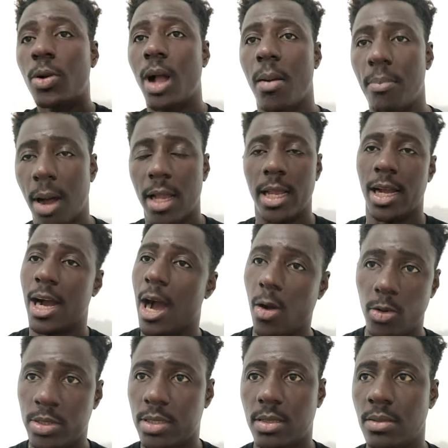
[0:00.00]
can buy a
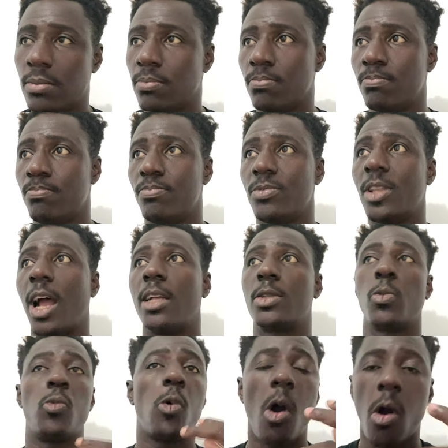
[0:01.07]
house
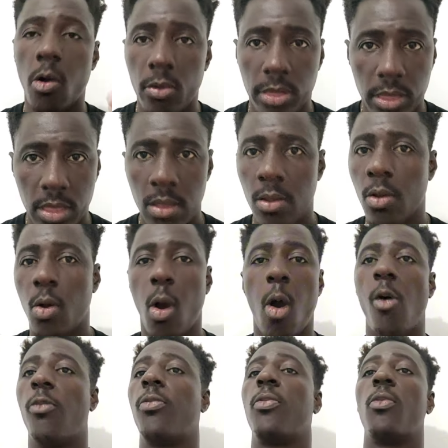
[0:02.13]
that worth
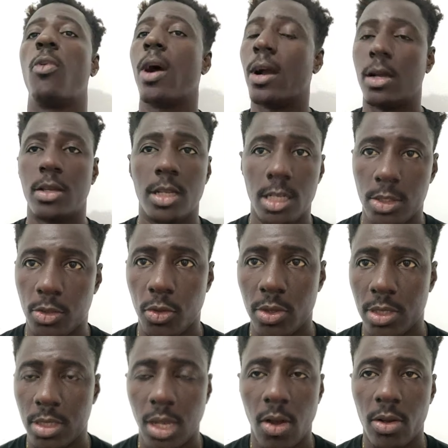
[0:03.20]
of
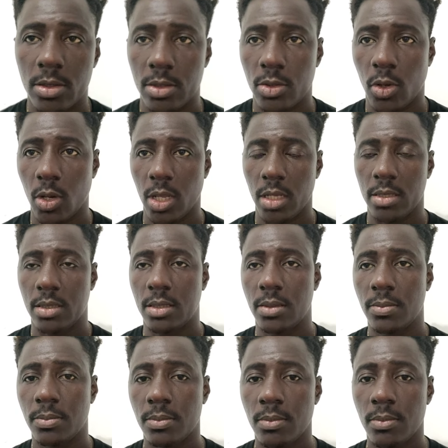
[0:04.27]
$120,000